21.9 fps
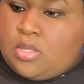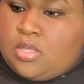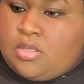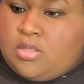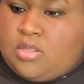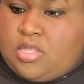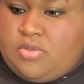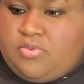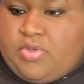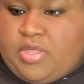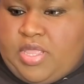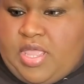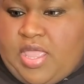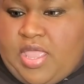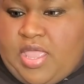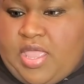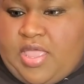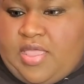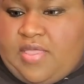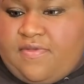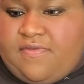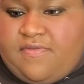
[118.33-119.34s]
Then we
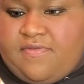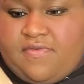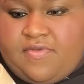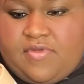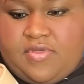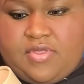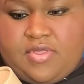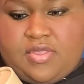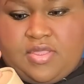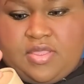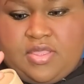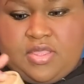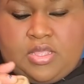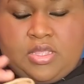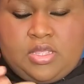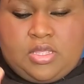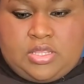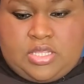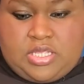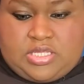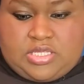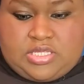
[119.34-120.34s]
have
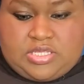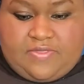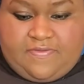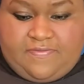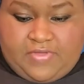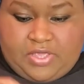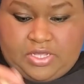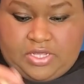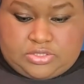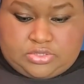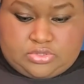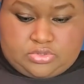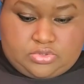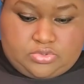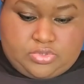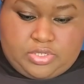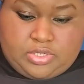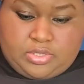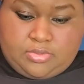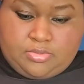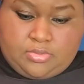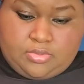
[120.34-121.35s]
this is the facial
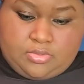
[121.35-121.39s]
cream.